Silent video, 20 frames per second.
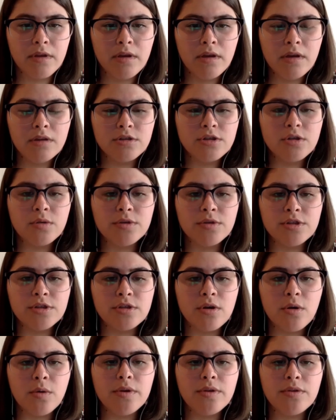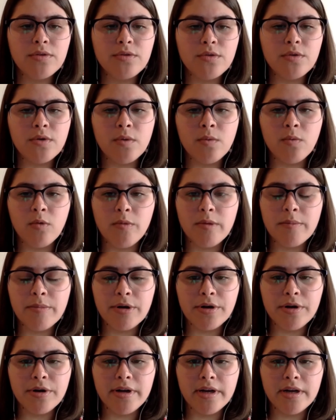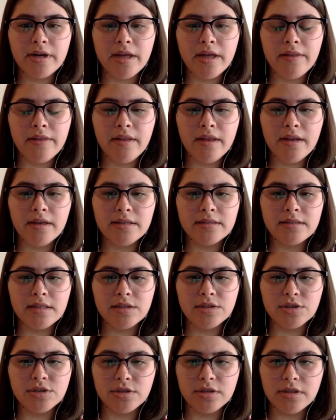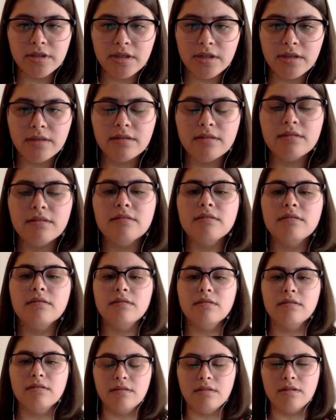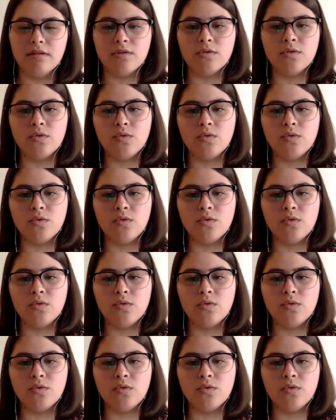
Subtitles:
So we're going through a warming period and then essentially a cooling